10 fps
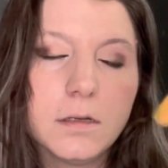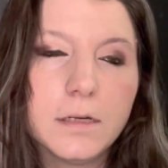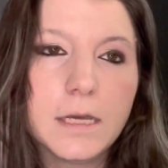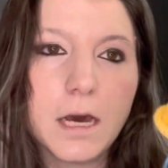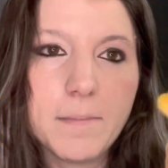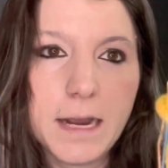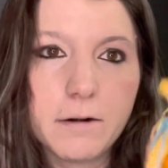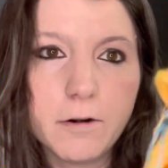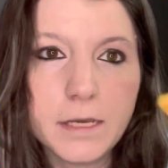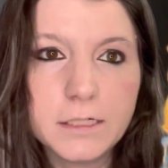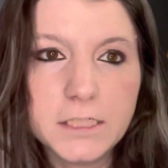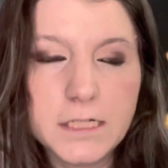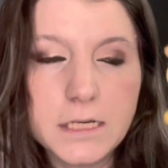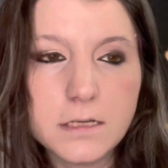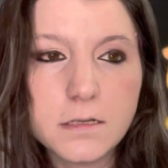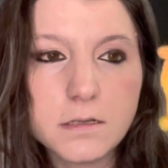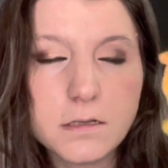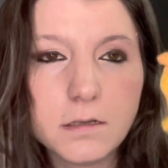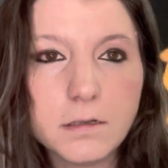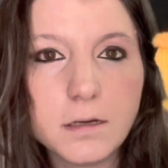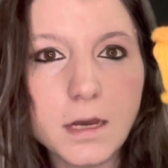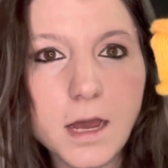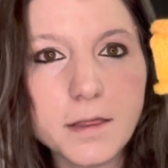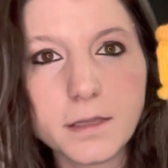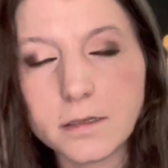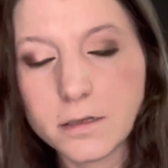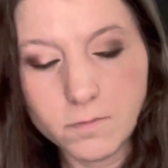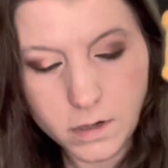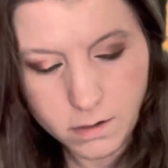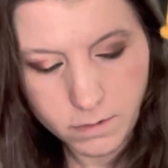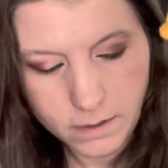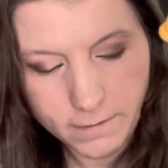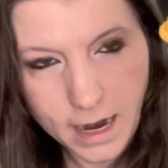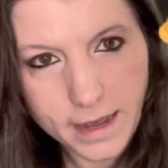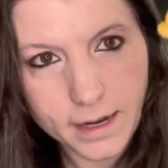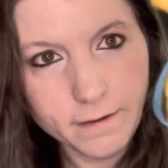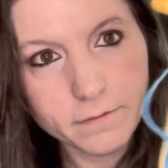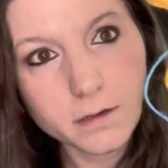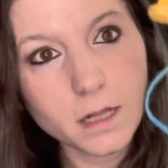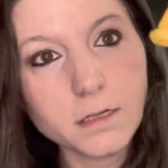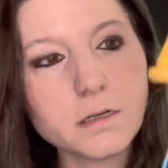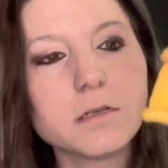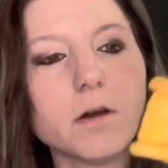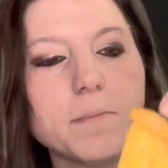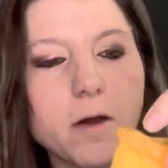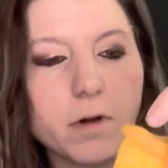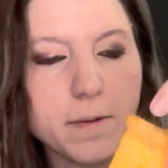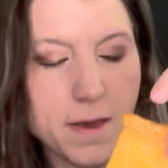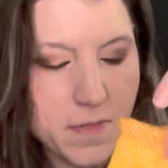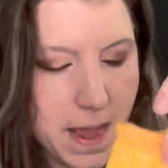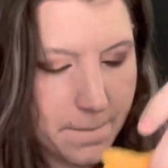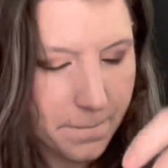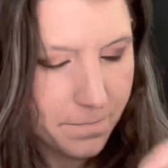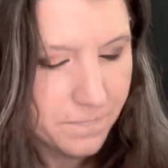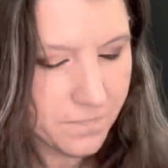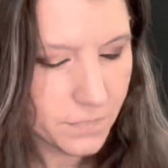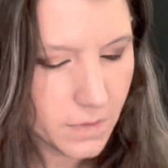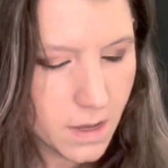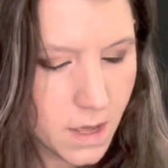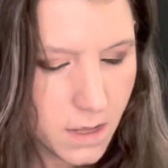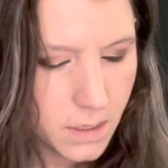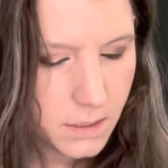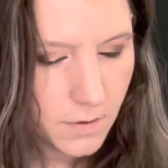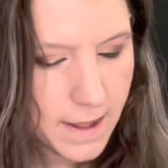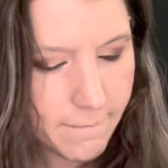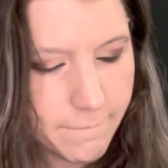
neon macaroni and cheese. I think this could work with a variety of colors, so I'm not worried about that. So I have